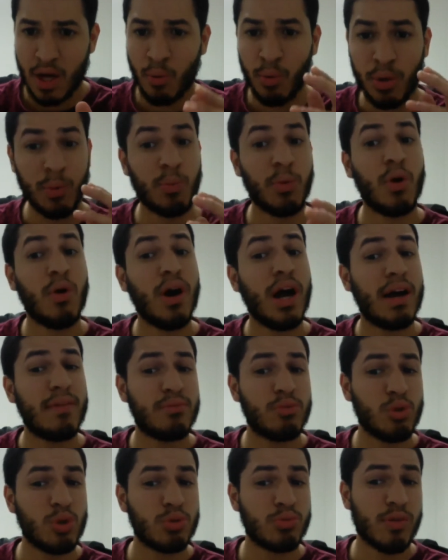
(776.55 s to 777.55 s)
We will
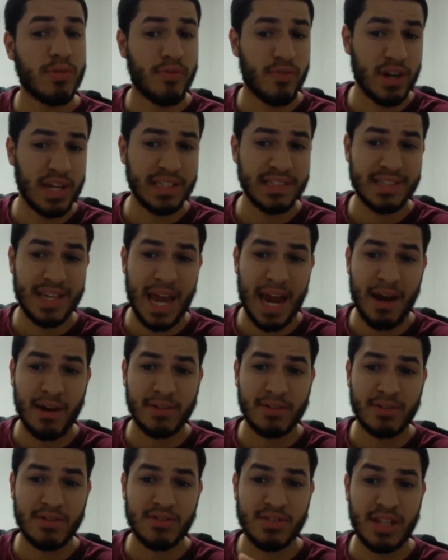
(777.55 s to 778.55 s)
have duels with ranged
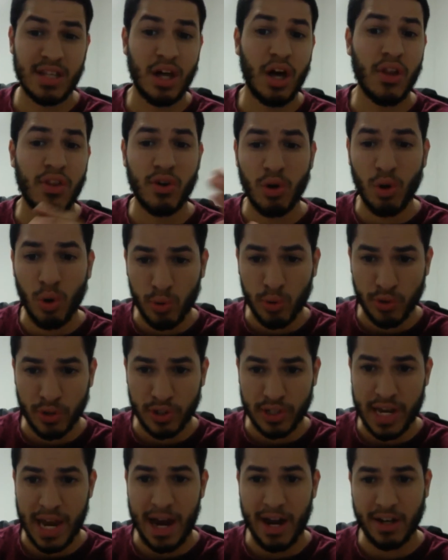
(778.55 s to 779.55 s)
characters and other
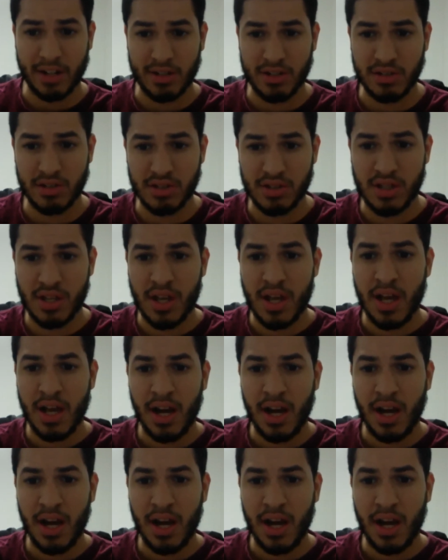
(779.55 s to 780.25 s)
older characters,